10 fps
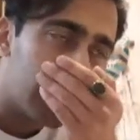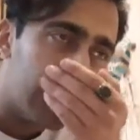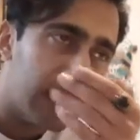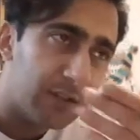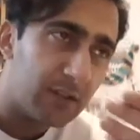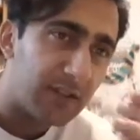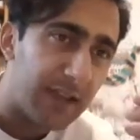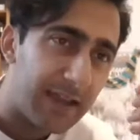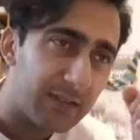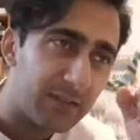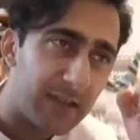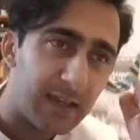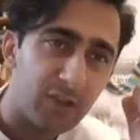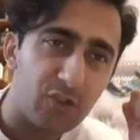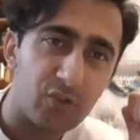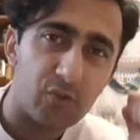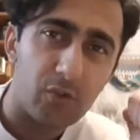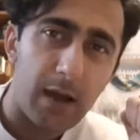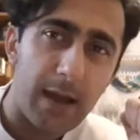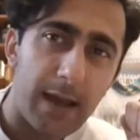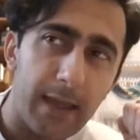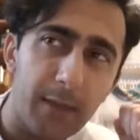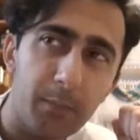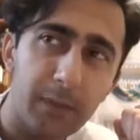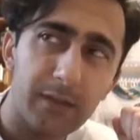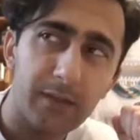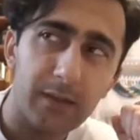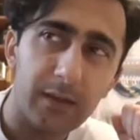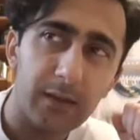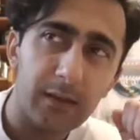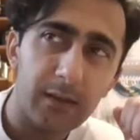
It just has that dry, bitter,